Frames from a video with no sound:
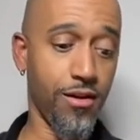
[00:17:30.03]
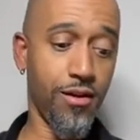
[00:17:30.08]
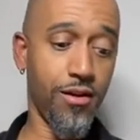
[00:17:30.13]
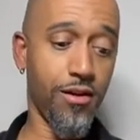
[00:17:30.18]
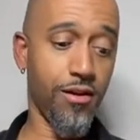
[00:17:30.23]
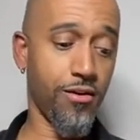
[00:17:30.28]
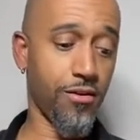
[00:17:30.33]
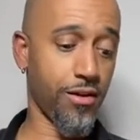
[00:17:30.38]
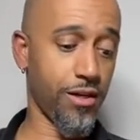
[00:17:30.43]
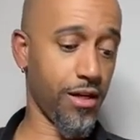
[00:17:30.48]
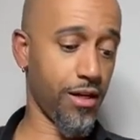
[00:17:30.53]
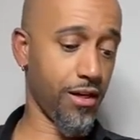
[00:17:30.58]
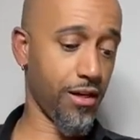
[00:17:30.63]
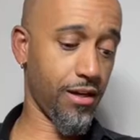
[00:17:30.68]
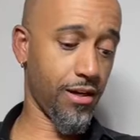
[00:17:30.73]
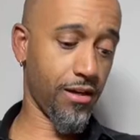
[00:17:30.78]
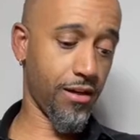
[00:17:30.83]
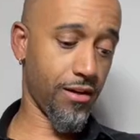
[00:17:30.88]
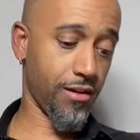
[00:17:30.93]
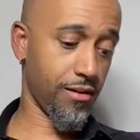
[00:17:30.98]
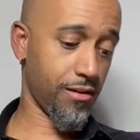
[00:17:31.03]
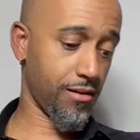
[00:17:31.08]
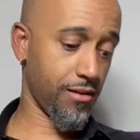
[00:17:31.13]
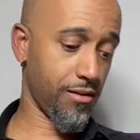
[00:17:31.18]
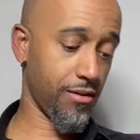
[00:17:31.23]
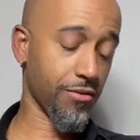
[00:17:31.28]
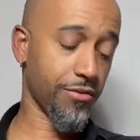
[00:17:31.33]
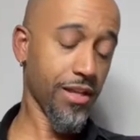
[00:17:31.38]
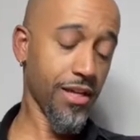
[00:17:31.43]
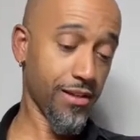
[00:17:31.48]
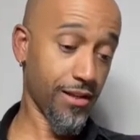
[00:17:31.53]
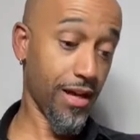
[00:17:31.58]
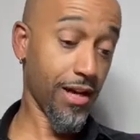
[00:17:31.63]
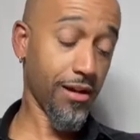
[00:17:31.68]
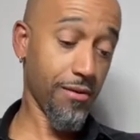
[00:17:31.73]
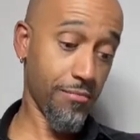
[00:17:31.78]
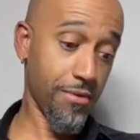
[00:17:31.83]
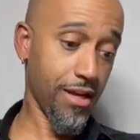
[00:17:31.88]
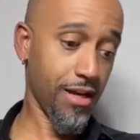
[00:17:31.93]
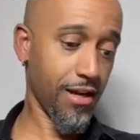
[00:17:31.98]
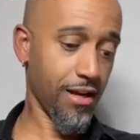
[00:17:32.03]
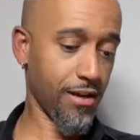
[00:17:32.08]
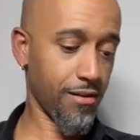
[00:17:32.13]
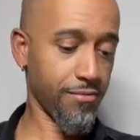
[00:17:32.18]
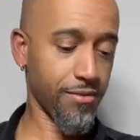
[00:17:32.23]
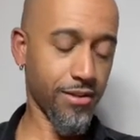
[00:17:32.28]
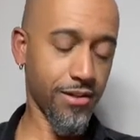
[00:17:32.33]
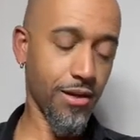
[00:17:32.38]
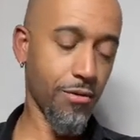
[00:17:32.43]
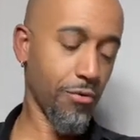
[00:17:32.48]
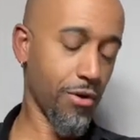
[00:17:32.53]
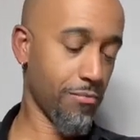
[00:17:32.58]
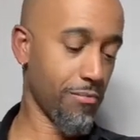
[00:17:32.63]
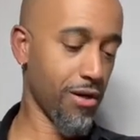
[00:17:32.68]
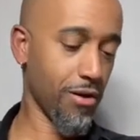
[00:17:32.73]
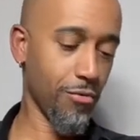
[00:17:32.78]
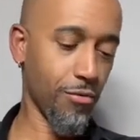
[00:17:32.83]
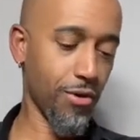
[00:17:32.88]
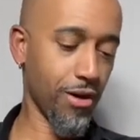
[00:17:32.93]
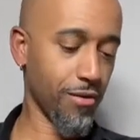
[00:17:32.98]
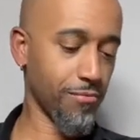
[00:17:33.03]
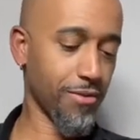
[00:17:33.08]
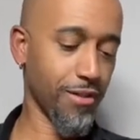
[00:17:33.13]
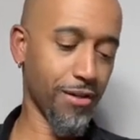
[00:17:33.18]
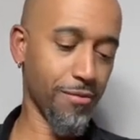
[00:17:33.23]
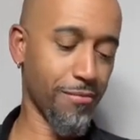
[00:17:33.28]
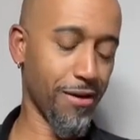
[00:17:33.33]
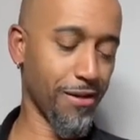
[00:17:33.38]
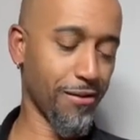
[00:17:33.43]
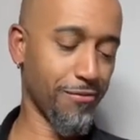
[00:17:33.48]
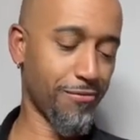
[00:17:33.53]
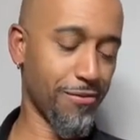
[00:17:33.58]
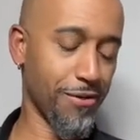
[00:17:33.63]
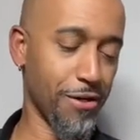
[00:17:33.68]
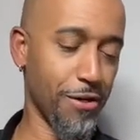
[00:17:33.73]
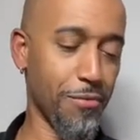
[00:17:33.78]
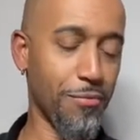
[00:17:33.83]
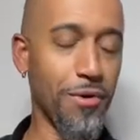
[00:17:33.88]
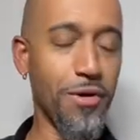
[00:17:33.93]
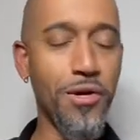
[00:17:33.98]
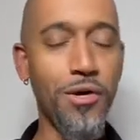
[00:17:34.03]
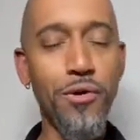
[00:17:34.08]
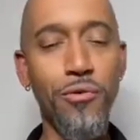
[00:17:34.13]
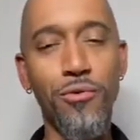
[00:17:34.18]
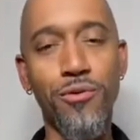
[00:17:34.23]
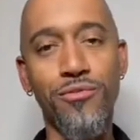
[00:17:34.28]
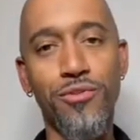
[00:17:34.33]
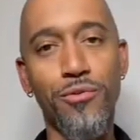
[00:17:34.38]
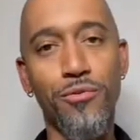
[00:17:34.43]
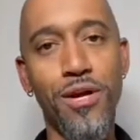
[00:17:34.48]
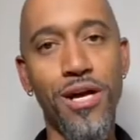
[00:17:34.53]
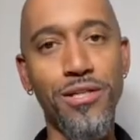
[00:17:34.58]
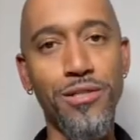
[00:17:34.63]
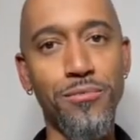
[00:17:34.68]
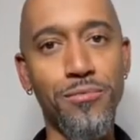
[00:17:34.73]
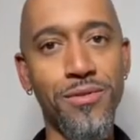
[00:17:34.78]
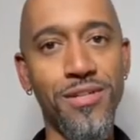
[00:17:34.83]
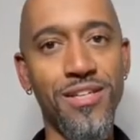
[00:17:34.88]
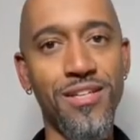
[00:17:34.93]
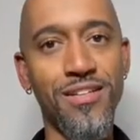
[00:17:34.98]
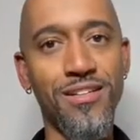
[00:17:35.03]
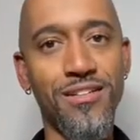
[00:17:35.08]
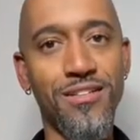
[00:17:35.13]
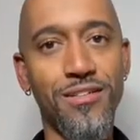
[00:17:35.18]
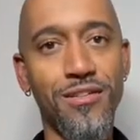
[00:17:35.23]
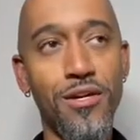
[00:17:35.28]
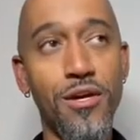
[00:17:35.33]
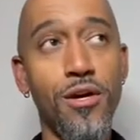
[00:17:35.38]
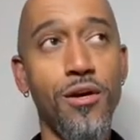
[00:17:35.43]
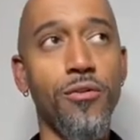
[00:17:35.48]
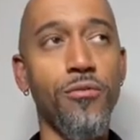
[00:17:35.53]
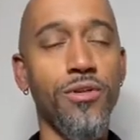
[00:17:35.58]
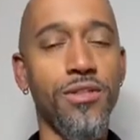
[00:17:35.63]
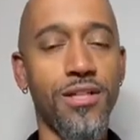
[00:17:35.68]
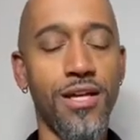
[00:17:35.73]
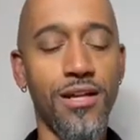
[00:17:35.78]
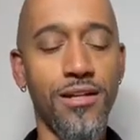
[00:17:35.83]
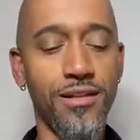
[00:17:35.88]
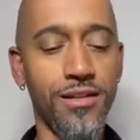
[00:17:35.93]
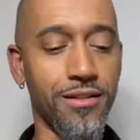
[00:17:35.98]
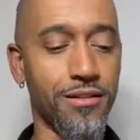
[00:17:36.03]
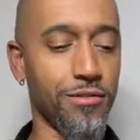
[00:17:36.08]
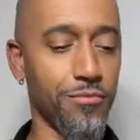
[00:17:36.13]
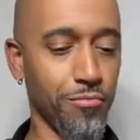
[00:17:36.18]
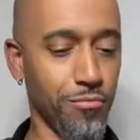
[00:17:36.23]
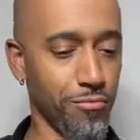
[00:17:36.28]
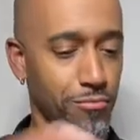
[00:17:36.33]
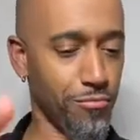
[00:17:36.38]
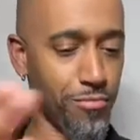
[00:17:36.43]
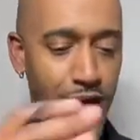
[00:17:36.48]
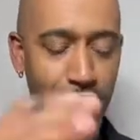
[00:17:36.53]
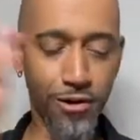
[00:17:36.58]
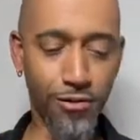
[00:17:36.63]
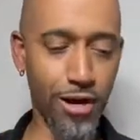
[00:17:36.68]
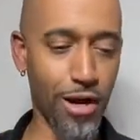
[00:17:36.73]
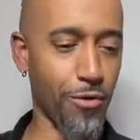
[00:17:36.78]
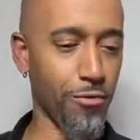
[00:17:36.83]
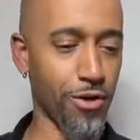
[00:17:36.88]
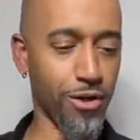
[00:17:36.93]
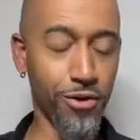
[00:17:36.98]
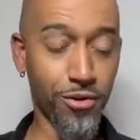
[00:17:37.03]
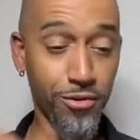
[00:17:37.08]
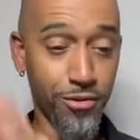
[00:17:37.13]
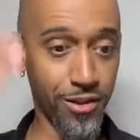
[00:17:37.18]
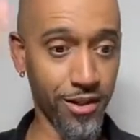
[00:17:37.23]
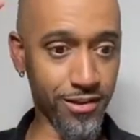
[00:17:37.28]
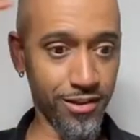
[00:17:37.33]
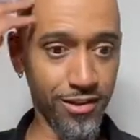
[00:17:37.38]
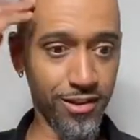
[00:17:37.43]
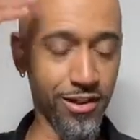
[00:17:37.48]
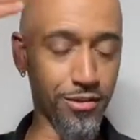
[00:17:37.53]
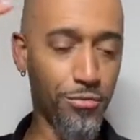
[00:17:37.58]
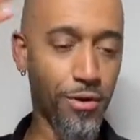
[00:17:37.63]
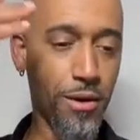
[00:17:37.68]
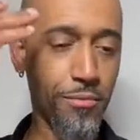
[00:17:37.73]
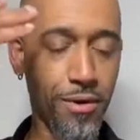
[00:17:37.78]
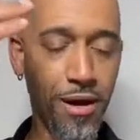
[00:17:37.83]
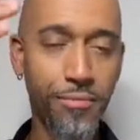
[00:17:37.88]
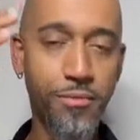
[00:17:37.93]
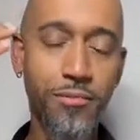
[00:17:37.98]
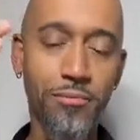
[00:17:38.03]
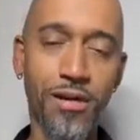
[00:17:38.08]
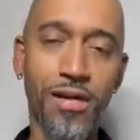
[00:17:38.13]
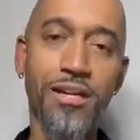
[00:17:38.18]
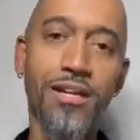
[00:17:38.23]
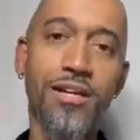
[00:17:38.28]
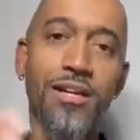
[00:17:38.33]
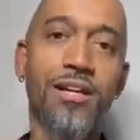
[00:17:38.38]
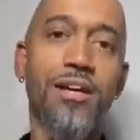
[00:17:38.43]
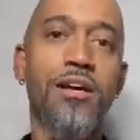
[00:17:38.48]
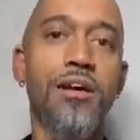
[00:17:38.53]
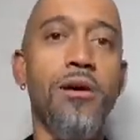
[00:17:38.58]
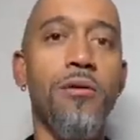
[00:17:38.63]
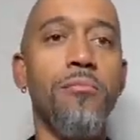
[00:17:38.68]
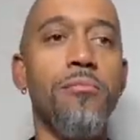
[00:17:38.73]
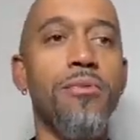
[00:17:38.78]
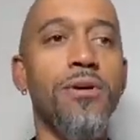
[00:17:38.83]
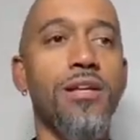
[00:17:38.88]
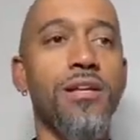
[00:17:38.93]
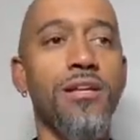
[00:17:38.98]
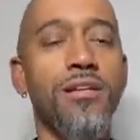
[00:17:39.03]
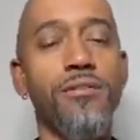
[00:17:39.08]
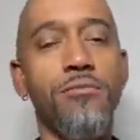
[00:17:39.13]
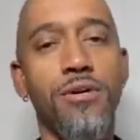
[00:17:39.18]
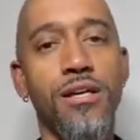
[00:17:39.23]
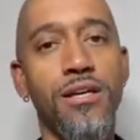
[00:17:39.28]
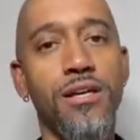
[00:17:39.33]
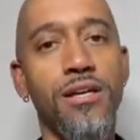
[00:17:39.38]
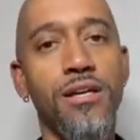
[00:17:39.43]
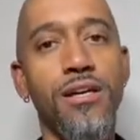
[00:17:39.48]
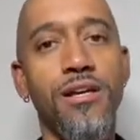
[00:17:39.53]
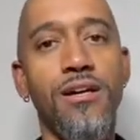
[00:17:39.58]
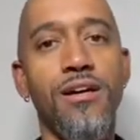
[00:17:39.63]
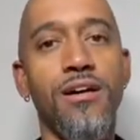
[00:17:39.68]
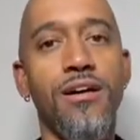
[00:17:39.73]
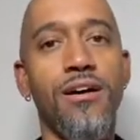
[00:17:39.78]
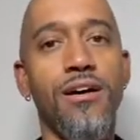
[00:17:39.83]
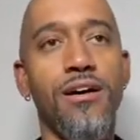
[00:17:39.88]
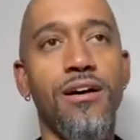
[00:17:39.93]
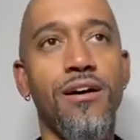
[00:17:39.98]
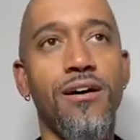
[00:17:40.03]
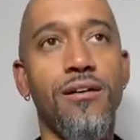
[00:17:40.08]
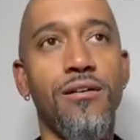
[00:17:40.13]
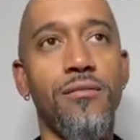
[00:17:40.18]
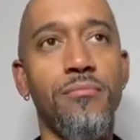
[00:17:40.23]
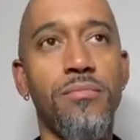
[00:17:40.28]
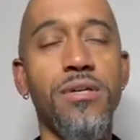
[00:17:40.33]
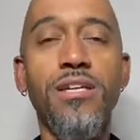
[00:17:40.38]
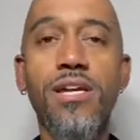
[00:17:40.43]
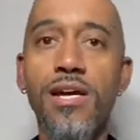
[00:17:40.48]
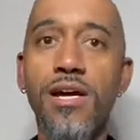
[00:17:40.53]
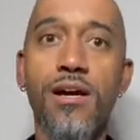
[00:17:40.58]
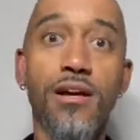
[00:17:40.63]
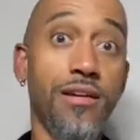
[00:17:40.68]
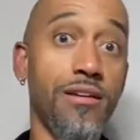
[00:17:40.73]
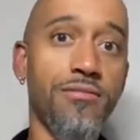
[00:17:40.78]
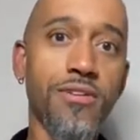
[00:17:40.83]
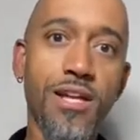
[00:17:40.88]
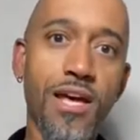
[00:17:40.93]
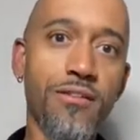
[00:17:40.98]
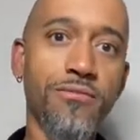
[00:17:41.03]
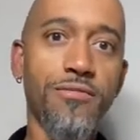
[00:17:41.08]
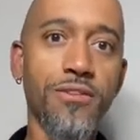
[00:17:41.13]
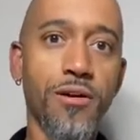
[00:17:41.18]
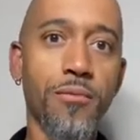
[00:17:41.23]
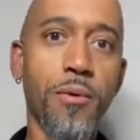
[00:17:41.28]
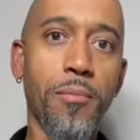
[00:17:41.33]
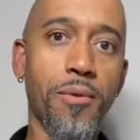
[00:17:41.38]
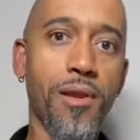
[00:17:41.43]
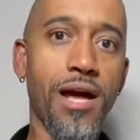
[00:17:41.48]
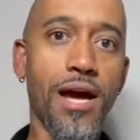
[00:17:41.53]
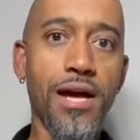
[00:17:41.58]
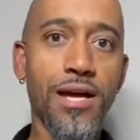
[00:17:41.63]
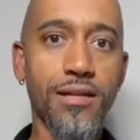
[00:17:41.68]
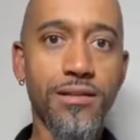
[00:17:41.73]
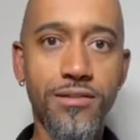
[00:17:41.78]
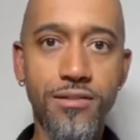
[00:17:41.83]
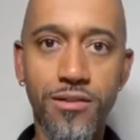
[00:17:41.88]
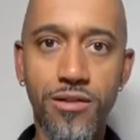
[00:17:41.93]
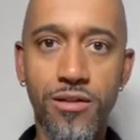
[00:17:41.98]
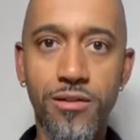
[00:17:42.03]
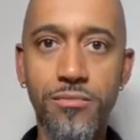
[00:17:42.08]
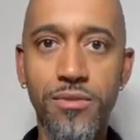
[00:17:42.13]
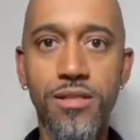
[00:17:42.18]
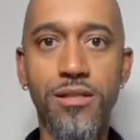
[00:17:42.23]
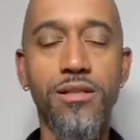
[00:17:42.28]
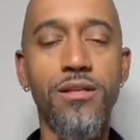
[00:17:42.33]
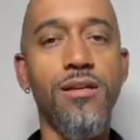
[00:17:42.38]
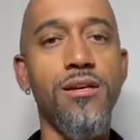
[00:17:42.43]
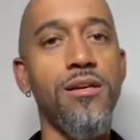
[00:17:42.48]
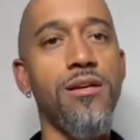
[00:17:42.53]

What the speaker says: Okay, Think Like a Man. I'm just saying What Men Want. I'm thinking about the film with Taraji P. Henson, which I did some background work on, so I think that's why it popped in my head. But anyway, but yeah, even that film applies. You know what I mean?